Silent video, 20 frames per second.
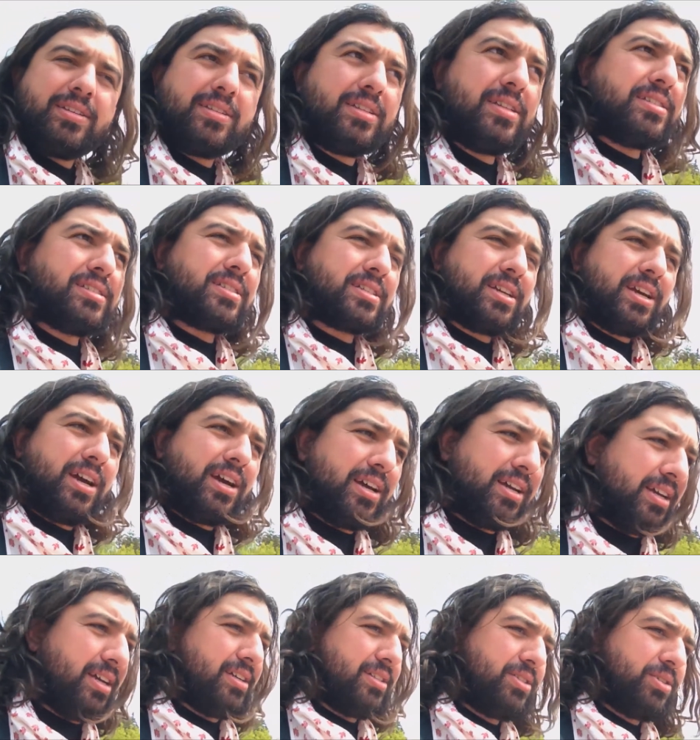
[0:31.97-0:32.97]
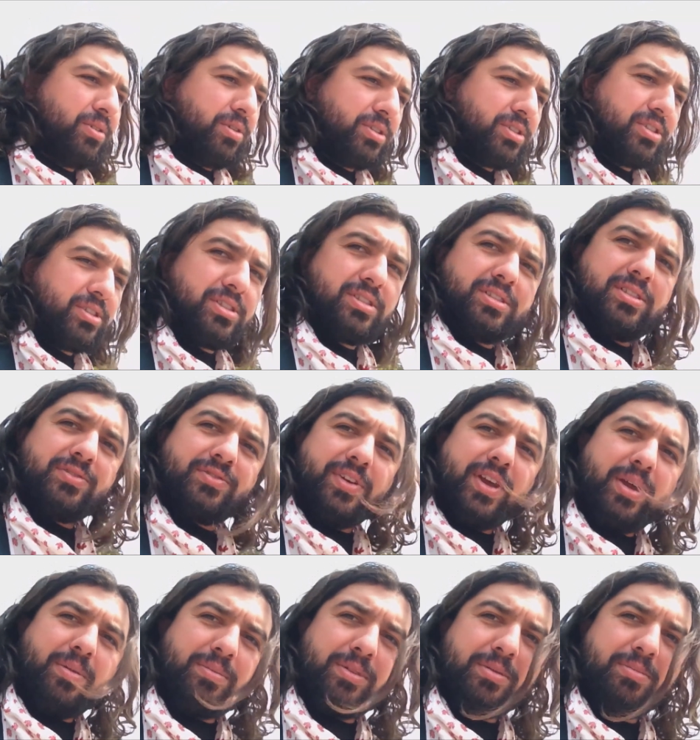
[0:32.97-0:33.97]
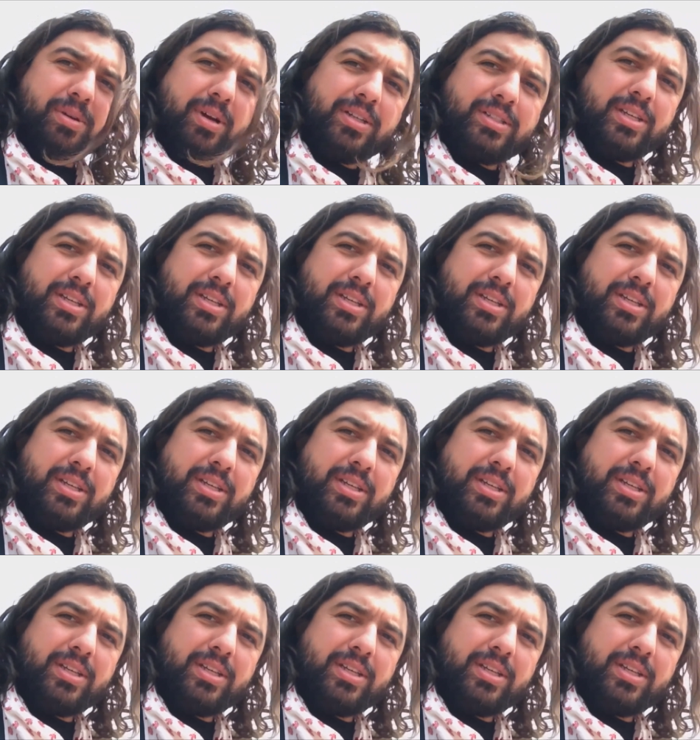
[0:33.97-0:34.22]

this guy tortures his family by